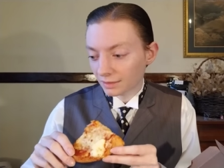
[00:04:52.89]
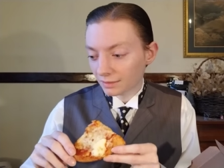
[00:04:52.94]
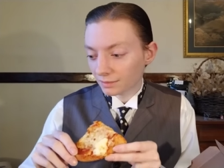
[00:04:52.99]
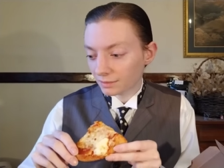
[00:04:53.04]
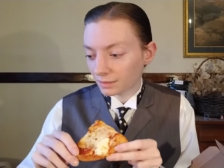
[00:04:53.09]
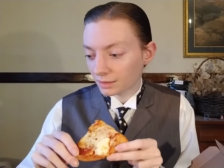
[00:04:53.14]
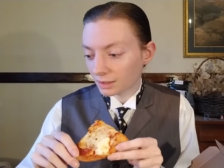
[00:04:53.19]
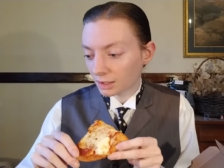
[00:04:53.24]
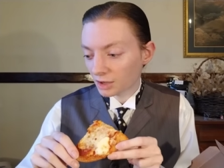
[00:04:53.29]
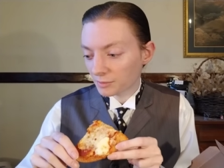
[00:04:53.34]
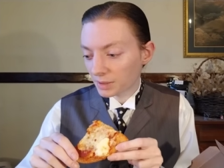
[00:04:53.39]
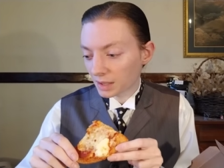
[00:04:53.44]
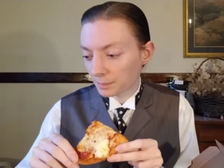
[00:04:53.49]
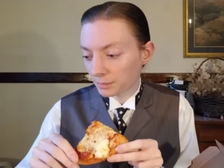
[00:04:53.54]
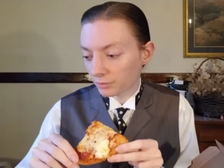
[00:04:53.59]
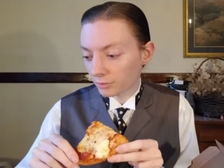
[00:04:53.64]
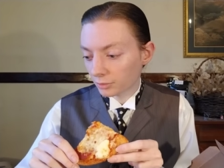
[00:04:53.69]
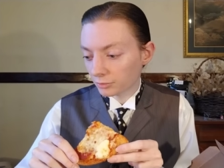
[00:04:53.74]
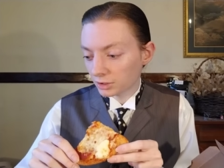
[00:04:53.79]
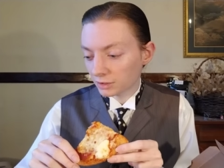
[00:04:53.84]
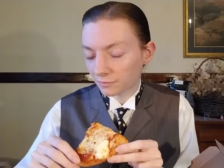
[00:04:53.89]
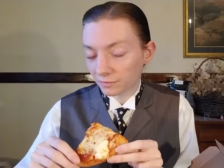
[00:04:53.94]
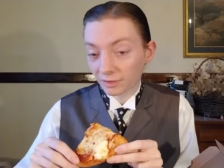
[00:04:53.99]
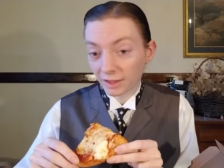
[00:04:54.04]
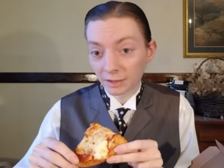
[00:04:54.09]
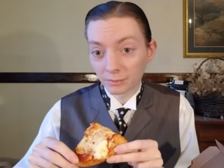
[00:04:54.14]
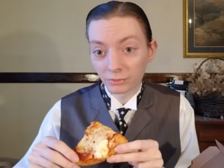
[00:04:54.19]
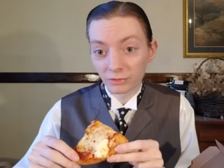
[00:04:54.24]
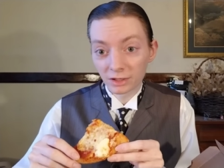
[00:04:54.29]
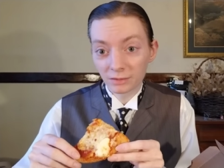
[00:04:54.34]
The uh, pepperoni
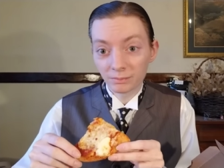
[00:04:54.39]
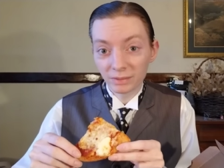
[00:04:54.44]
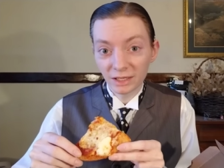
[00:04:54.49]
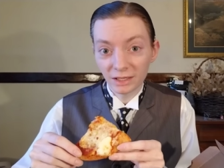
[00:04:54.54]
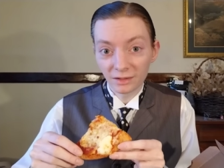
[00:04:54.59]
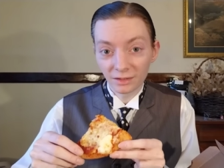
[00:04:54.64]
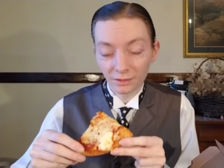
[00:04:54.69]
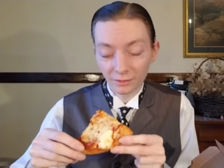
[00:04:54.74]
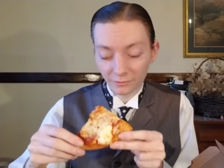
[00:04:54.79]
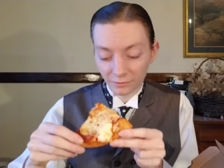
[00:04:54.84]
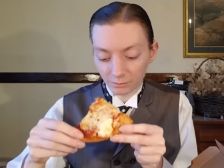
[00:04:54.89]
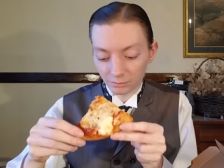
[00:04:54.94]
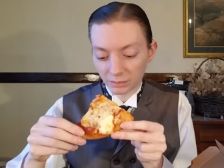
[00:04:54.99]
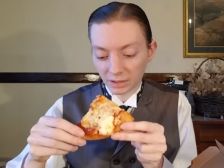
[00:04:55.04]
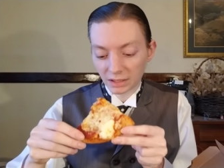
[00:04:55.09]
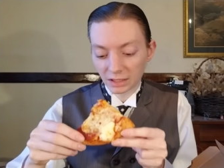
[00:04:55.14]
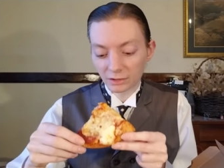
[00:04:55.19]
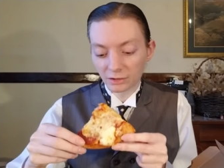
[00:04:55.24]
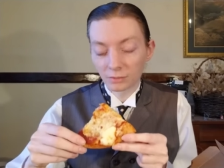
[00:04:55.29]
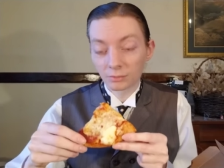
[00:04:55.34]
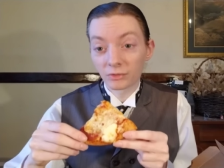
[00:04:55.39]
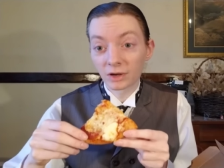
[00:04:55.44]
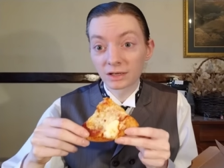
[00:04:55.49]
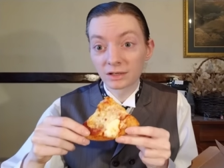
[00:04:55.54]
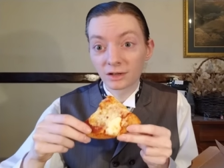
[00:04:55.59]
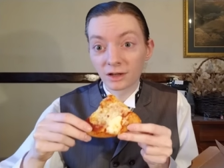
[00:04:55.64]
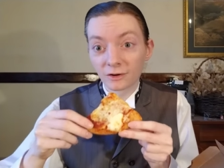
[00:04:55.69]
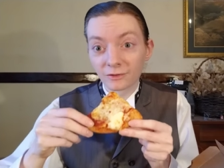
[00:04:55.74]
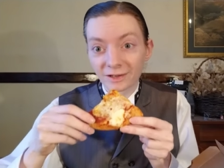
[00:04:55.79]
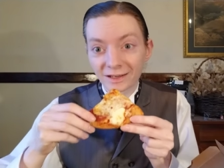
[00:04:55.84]
flatbread pizza from Panera Bread
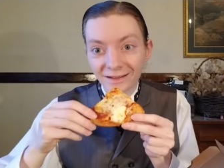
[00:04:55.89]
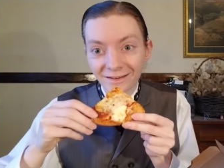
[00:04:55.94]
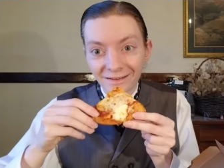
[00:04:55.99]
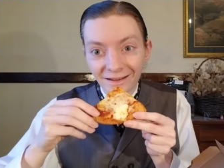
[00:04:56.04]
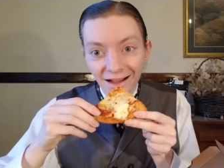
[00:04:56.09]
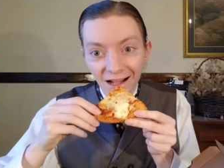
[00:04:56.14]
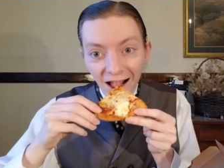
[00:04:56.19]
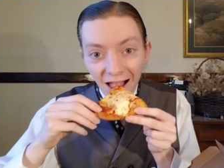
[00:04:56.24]
going in.